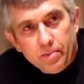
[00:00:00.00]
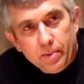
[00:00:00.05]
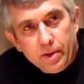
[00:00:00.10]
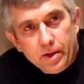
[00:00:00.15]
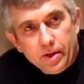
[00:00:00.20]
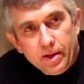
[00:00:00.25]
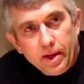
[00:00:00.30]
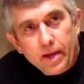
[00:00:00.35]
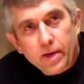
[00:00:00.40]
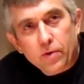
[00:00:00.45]

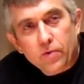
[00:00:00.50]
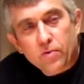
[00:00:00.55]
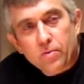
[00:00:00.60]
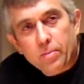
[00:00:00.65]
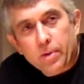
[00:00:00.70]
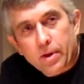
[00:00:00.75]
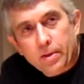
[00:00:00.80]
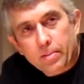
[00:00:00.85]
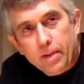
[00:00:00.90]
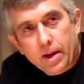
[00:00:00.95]
taken over by a
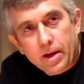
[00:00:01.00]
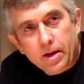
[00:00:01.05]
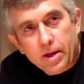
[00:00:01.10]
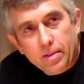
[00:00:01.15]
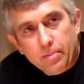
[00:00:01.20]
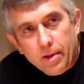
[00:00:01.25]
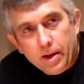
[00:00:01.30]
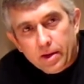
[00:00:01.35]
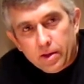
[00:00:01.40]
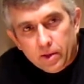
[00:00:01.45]
man named
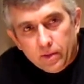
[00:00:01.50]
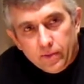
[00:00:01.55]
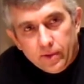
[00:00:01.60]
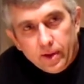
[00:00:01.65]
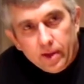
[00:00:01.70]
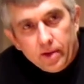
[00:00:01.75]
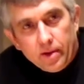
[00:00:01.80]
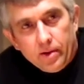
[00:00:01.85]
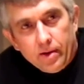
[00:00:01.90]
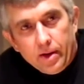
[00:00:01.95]
Adolf
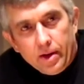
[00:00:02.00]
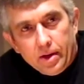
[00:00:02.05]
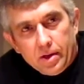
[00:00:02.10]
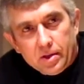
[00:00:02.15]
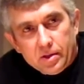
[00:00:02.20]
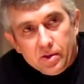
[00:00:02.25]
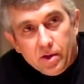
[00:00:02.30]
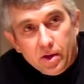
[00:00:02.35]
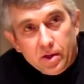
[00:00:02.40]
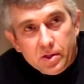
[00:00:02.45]
Hitler and his
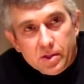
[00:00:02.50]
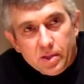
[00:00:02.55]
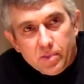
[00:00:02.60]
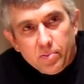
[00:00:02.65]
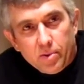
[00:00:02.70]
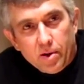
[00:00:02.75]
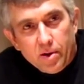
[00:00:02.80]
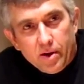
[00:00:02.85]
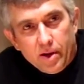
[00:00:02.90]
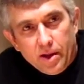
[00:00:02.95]
Nazi
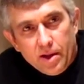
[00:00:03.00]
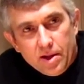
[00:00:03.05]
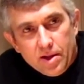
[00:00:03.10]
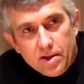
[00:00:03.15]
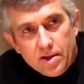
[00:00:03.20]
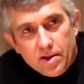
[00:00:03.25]
party.